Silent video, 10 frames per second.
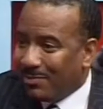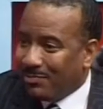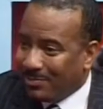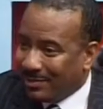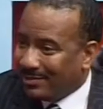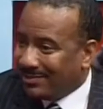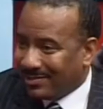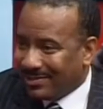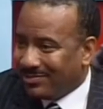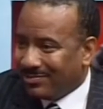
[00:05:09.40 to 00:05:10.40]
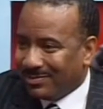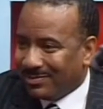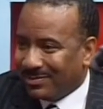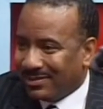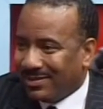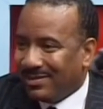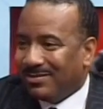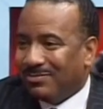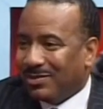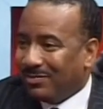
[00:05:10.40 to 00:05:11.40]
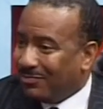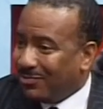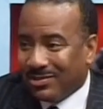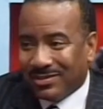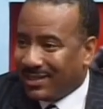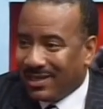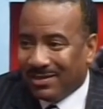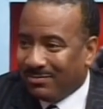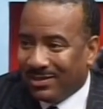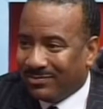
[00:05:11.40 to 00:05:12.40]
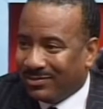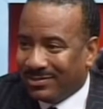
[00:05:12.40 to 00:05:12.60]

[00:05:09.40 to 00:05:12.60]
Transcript: people in this country, but in 4 years I hadn't met one.